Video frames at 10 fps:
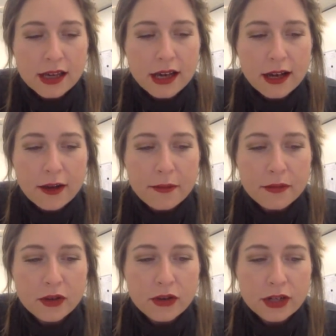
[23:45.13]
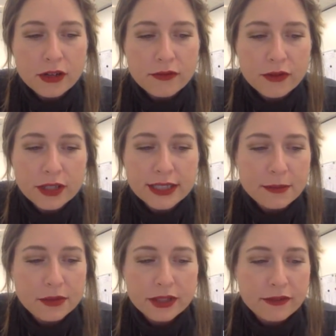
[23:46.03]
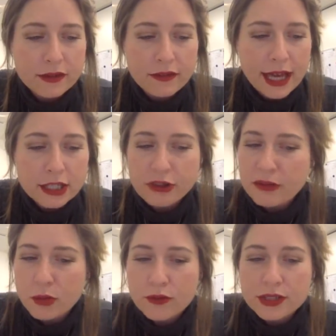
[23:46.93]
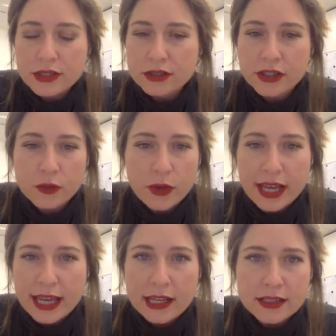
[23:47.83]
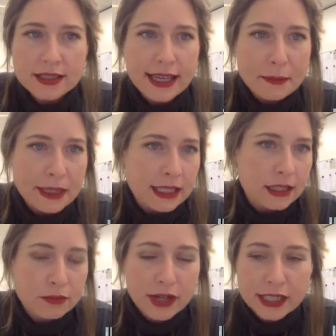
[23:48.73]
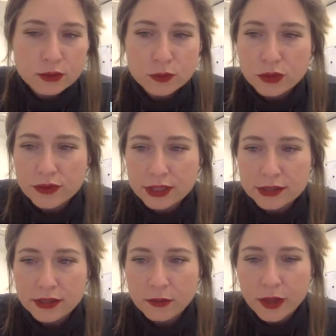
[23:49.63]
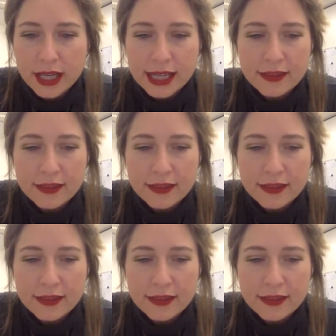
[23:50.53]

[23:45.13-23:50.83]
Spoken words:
For example, if hash rate moves in a certain way, does that mean that the price will move in a certain way?